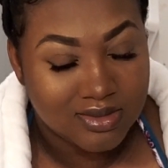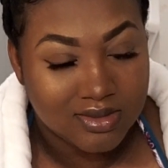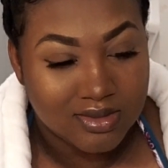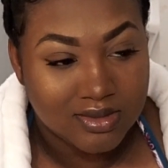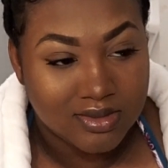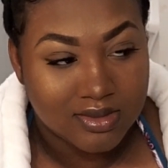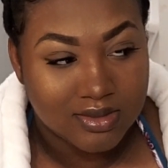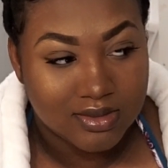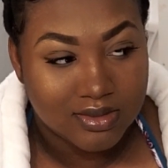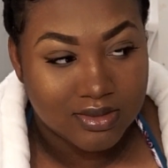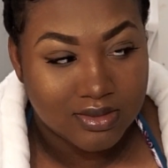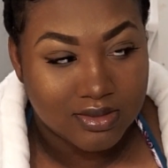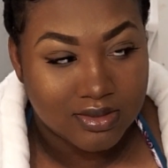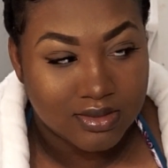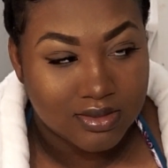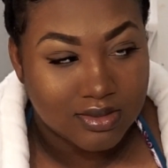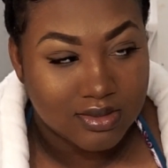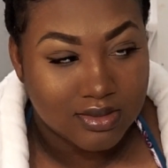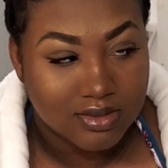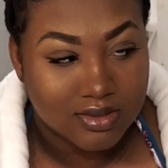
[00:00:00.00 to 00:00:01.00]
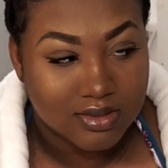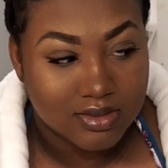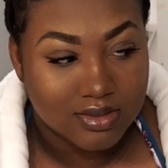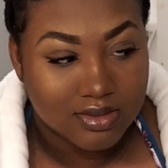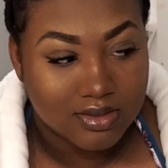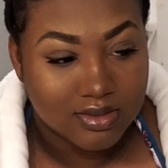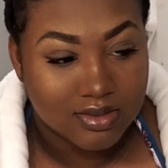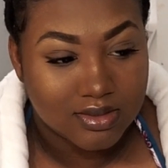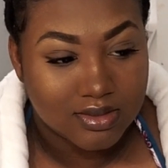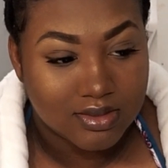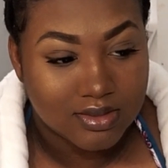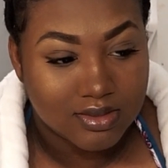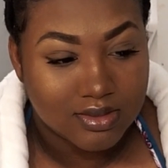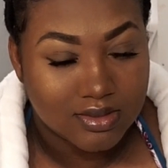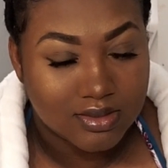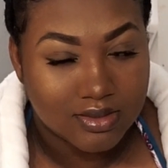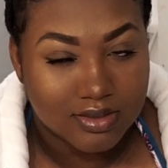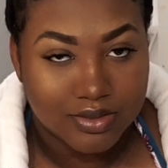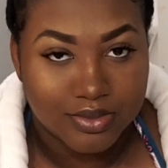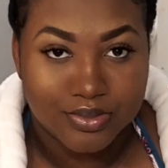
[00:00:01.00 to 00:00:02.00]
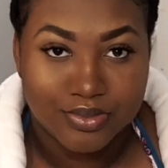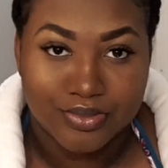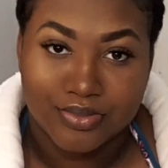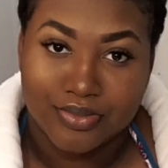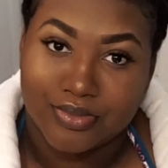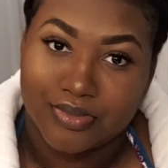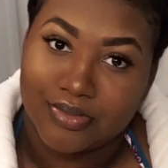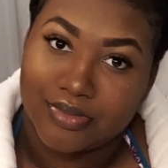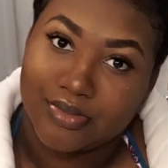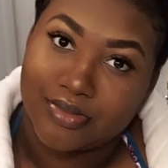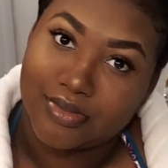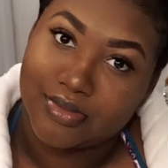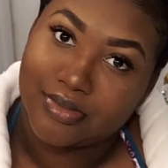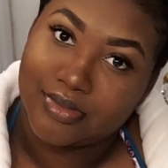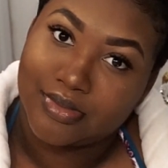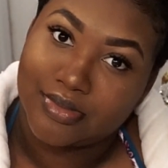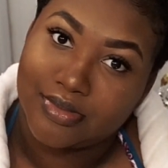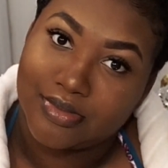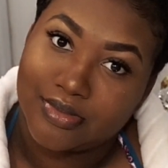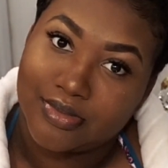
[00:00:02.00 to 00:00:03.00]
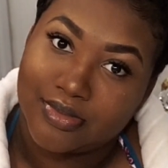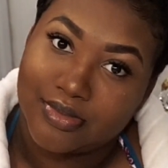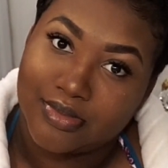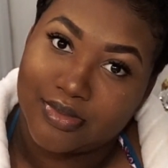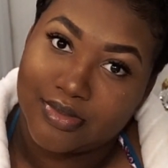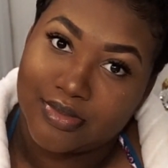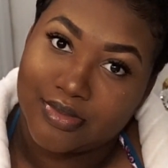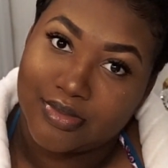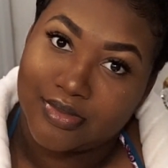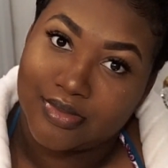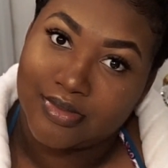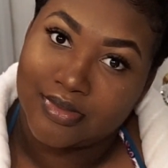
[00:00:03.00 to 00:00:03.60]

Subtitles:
(silence)